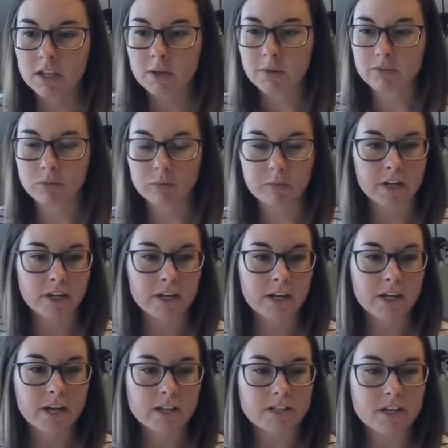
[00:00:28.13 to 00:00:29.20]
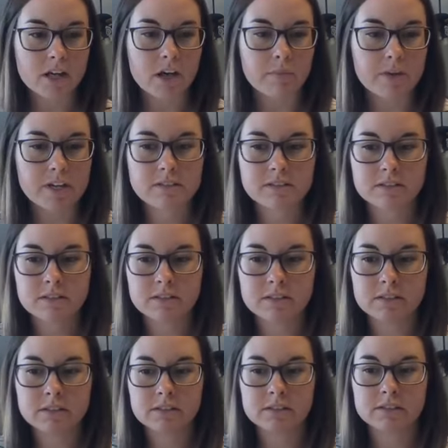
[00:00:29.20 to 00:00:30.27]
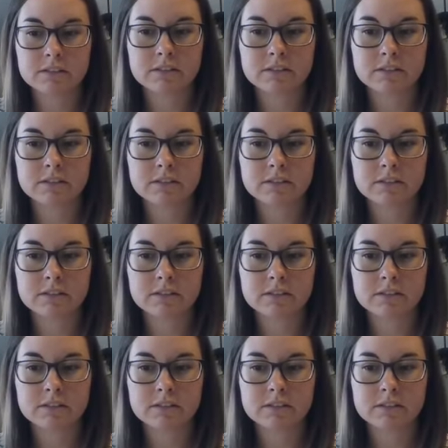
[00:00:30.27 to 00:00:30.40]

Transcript: Hello, everybody. Hi, Thomas.